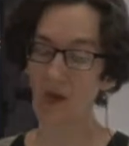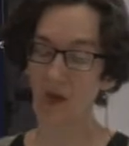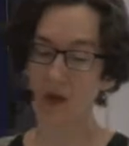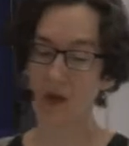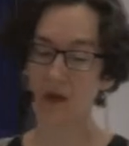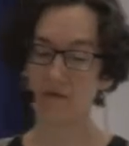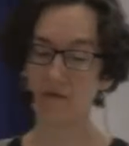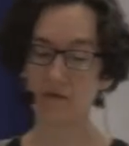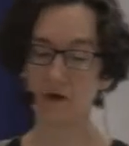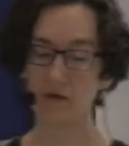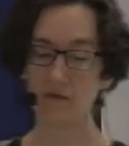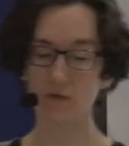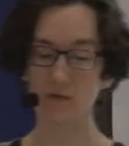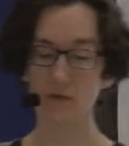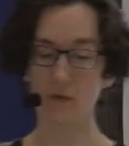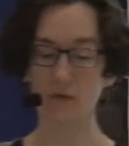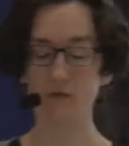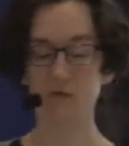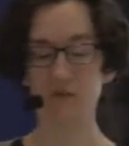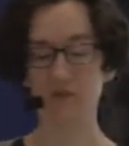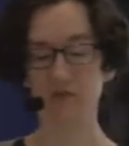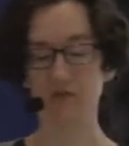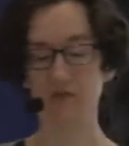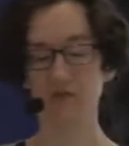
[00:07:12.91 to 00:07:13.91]
And the other one,
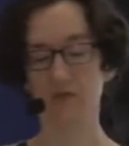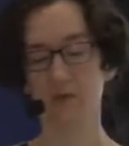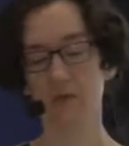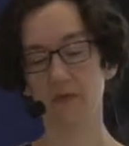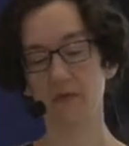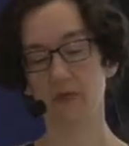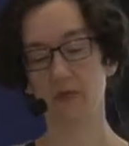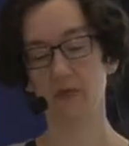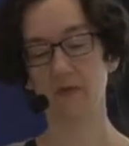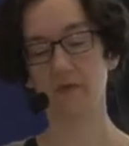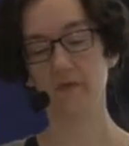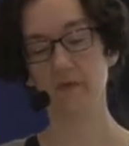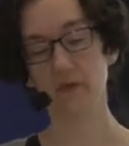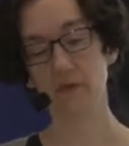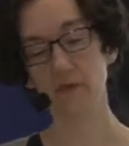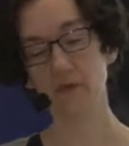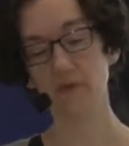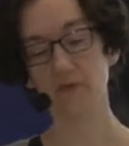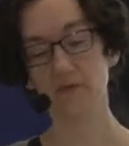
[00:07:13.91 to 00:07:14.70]
which is the one that I'll focus